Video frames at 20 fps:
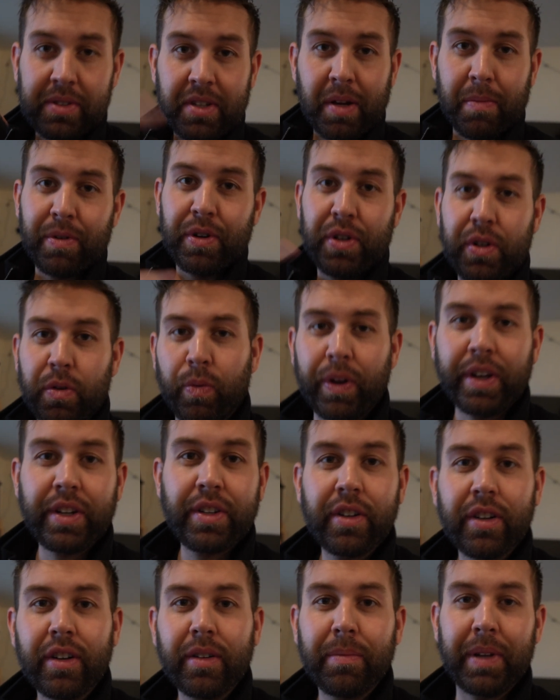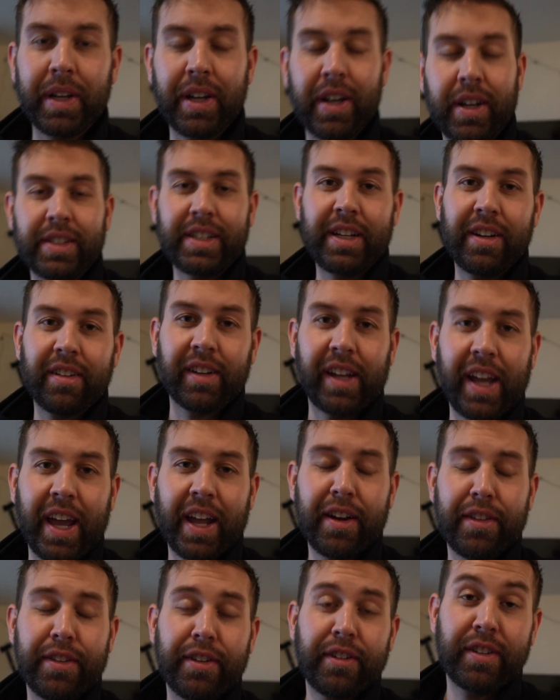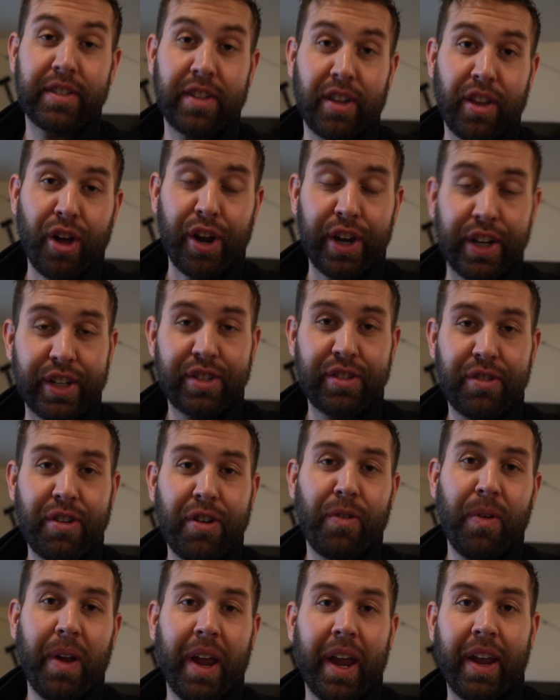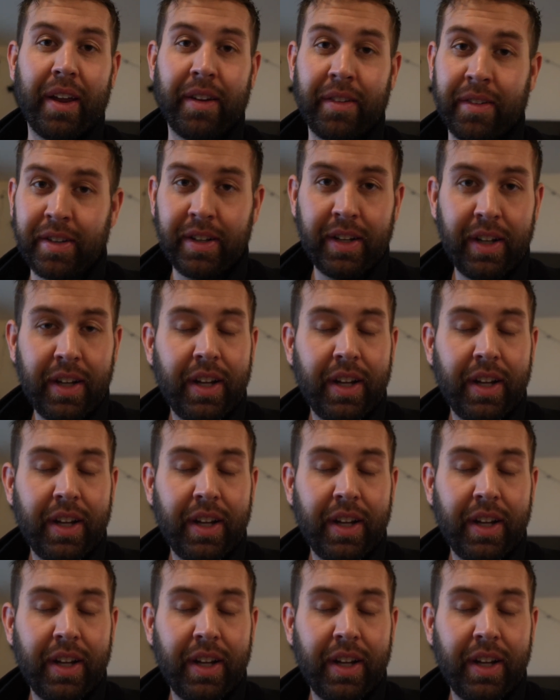summer to winter because here in Canada there is a lot of snow and